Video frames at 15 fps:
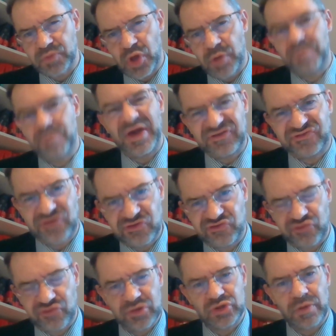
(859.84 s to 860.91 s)
best
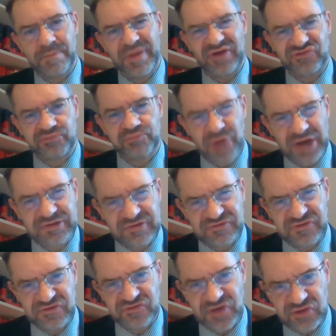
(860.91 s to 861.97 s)
instrument, a best
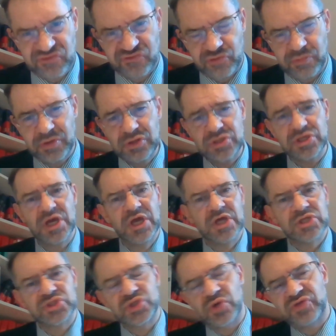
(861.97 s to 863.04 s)
practices instrument,
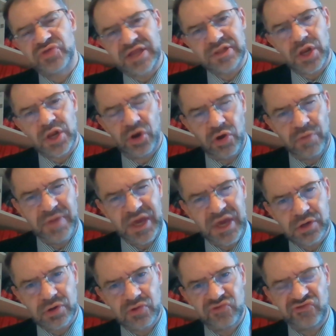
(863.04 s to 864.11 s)
so that
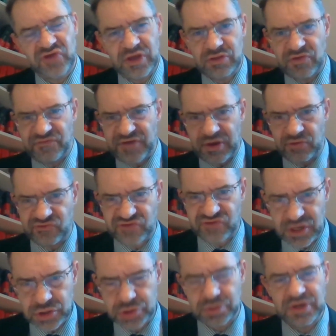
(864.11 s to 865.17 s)
lawmakers in the various
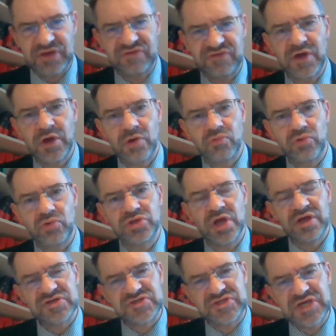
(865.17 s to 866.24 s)
countries would
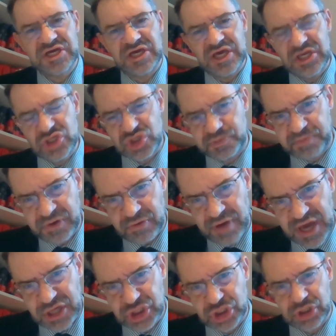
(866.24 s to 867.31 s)
seek
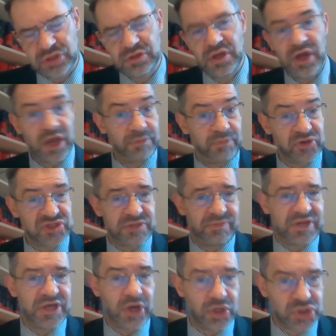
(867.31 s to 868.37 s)
inspiration and
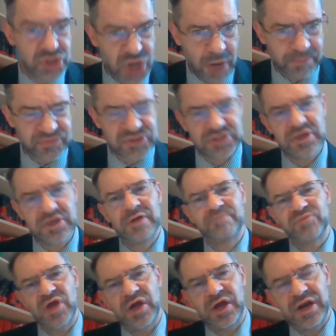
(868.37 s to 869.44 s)
possibly adopt
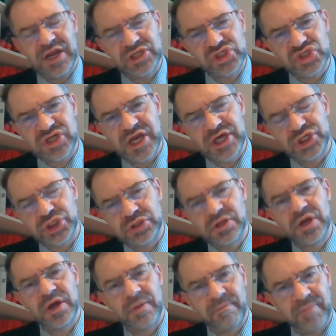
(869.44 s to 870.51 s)
legislation
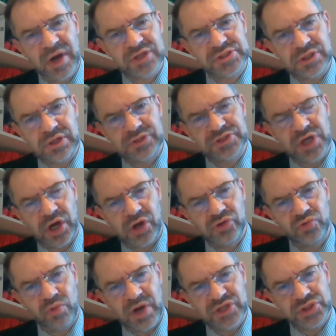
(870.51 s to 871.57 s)
modeled
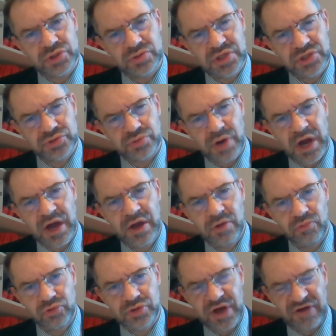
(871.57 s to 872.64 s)
on what UNiDROIT
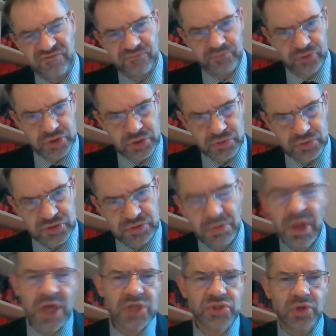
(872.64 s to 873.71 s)
would have produced.
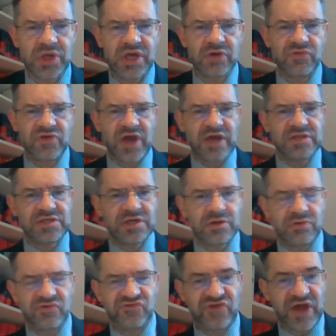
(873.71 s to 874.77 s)
So here the idea
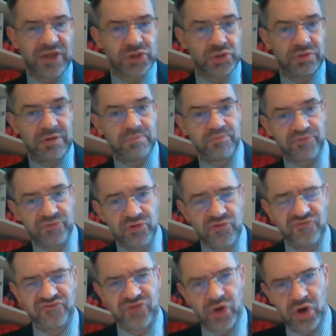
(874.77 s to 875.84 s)
is that to
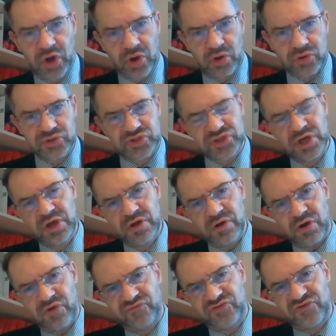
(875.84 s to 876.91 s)
improve the laws
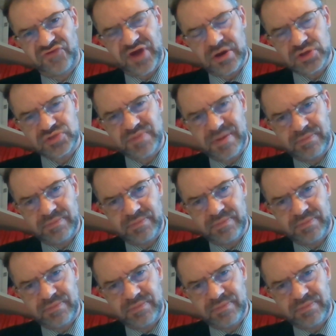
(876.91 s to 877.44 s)
of the various